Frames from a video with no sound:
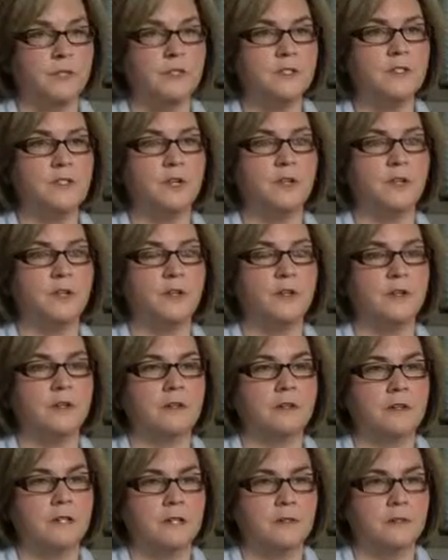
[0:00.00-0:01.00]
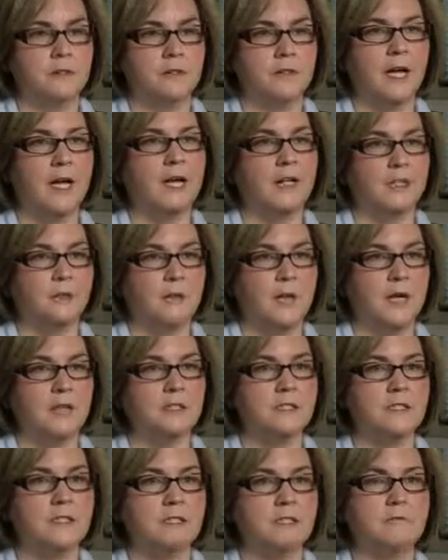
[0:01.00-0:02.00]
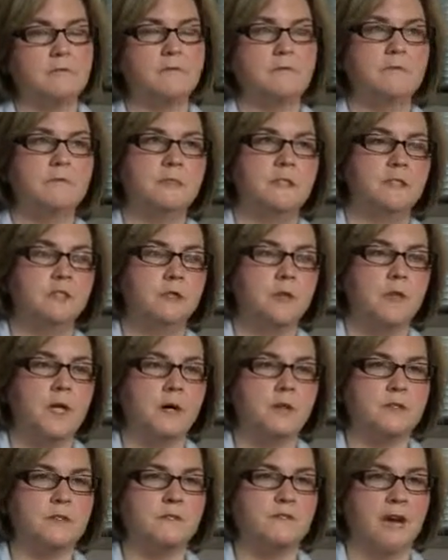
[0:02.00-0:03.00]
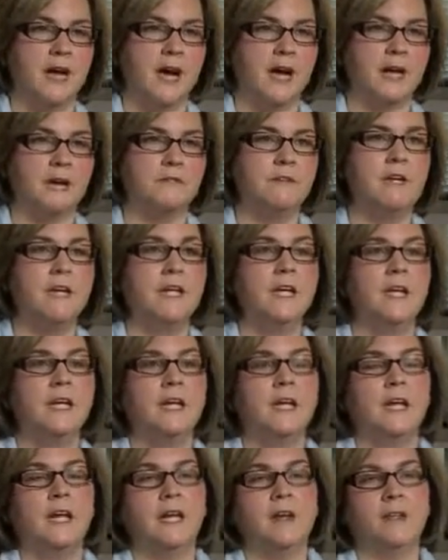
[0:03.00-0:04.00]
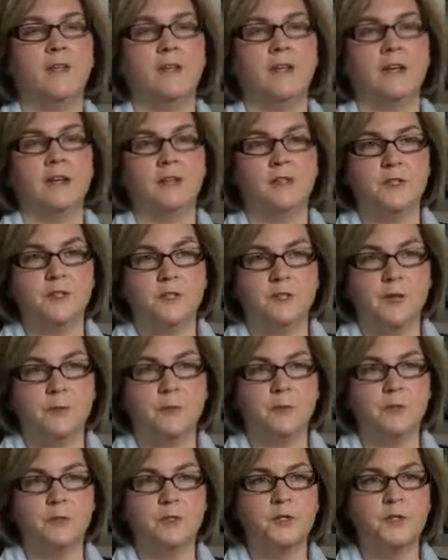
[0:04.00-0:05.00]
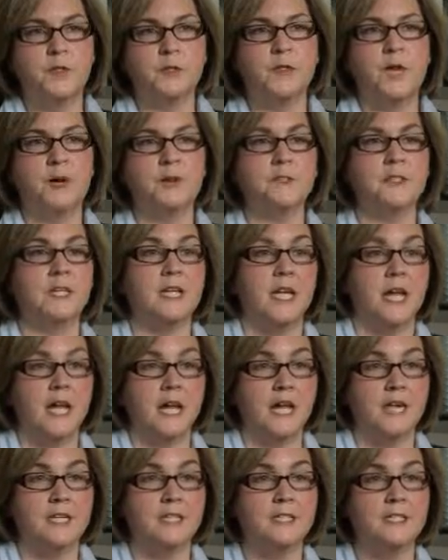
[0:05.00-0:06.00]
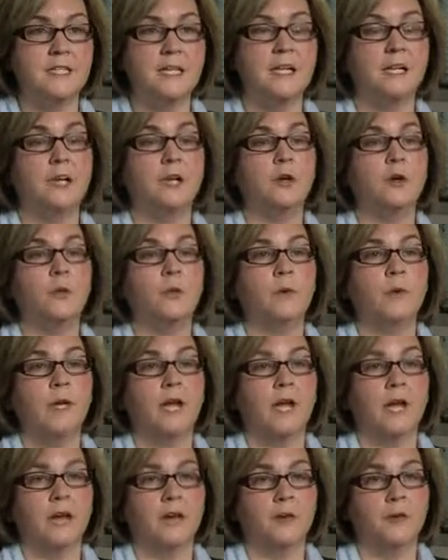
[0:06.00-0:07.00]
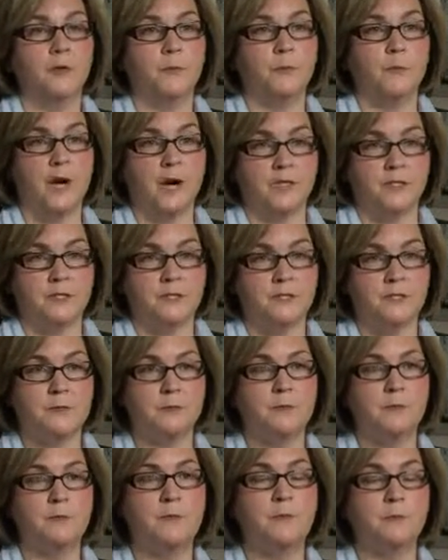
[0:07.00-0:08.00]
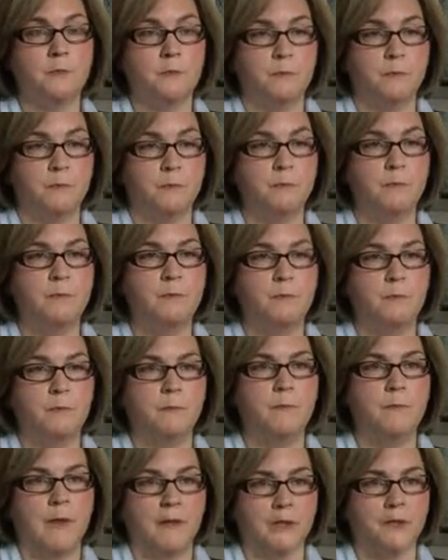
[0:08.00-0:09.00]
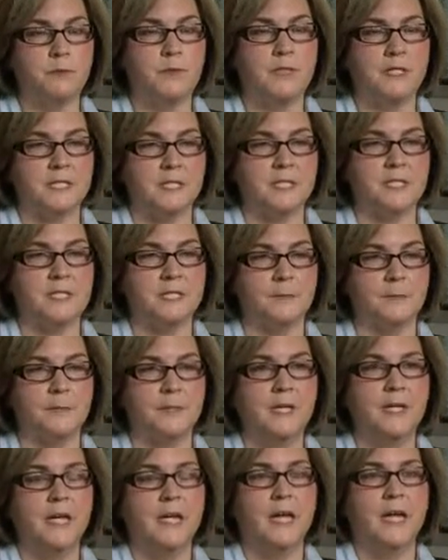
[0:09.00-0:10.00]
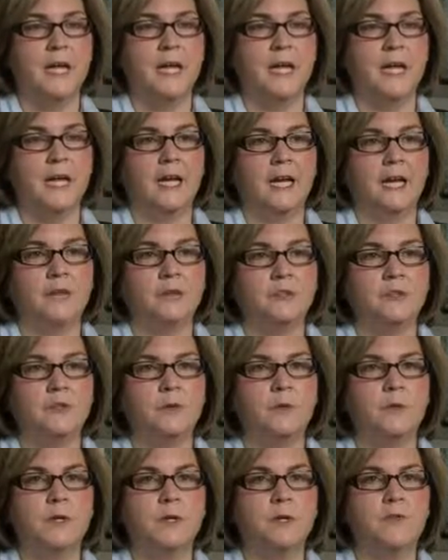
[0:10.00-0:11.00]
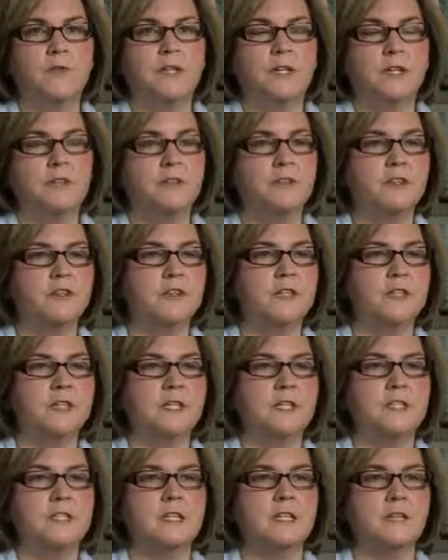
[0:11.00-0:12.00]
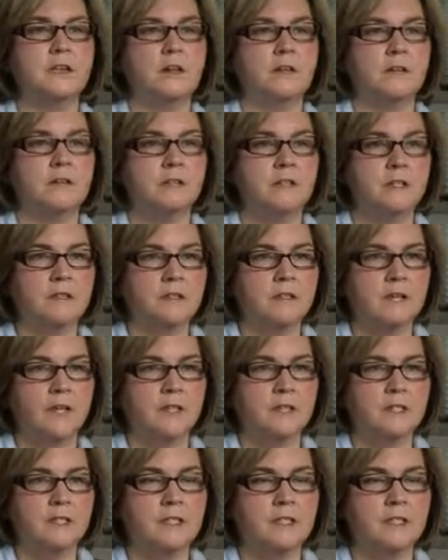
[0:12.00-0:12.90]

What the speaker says: We installed the clinical aspect in 2005, and then in December 2008 we added the practice management system, and we've seen efficiencies in our clinical